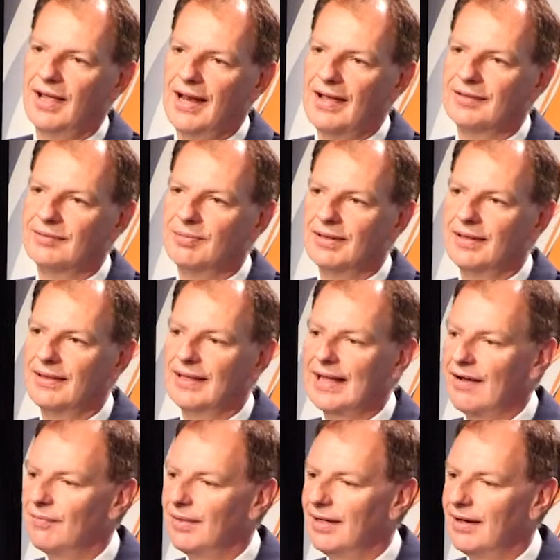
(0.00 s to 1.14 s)
announcement that the
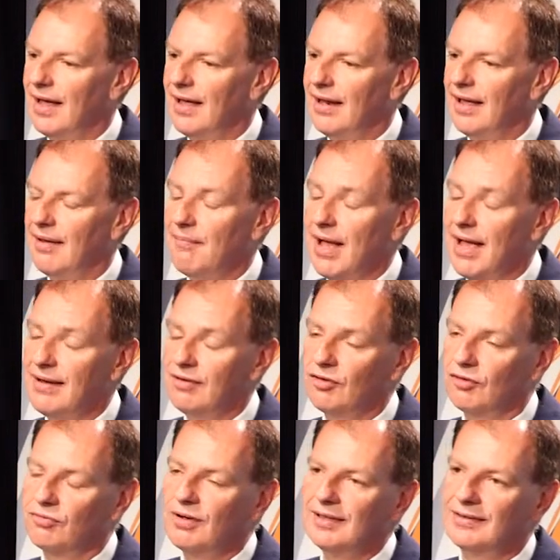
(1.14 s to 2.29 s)
government made
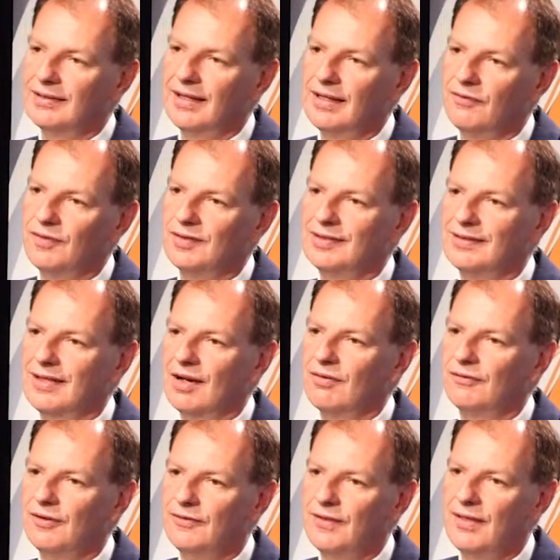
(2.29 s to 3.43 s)
just recently for
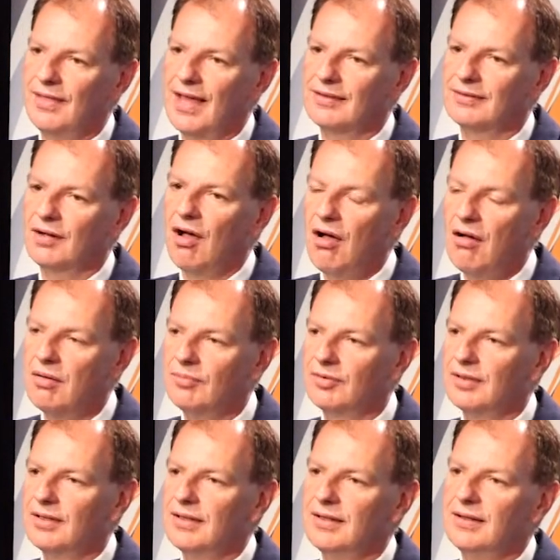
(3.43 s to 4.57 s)
650,000 homes,
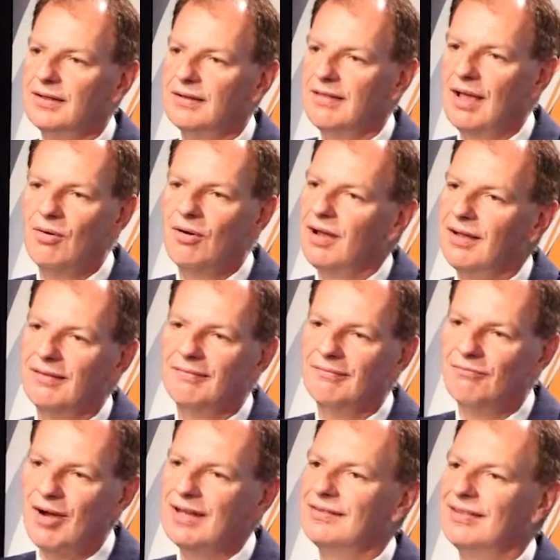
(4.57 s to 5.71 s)
there were
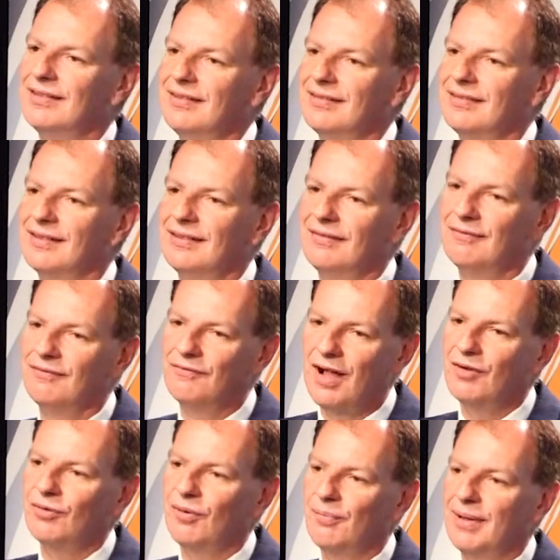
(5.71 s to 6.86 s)
renters and
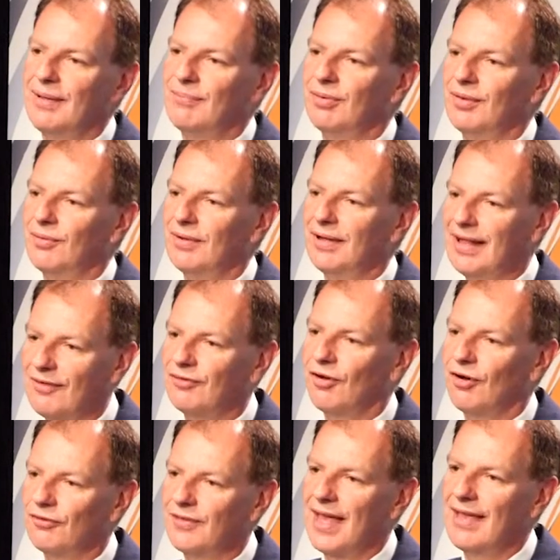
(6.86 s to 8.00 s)
vulnerable people that were left
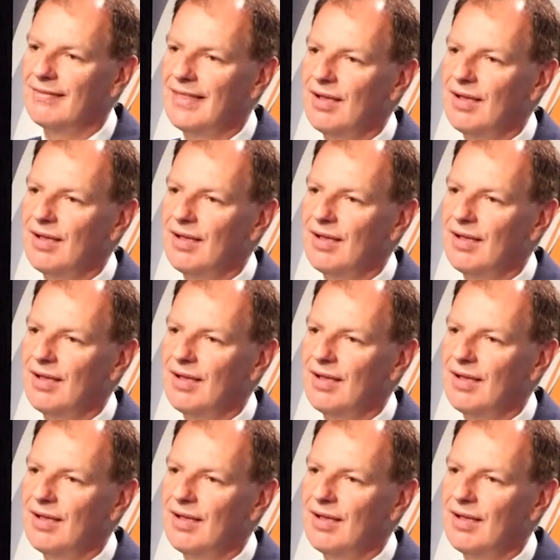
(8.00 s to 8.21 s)
off that.